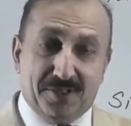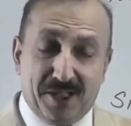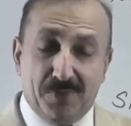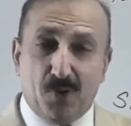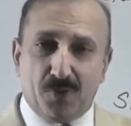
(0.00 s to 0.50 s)

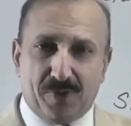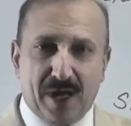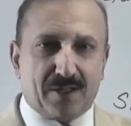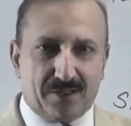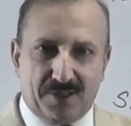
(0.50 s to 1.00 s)
Keep on
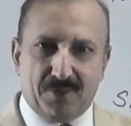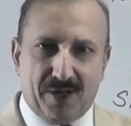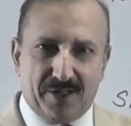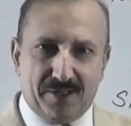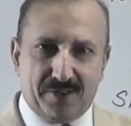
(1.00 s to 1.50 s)
practicing,
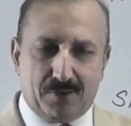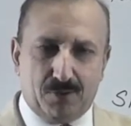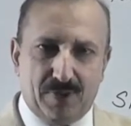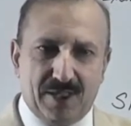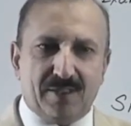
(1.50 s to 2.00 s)
my dear
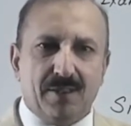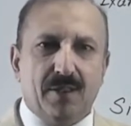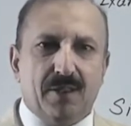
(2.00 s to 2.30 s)
students.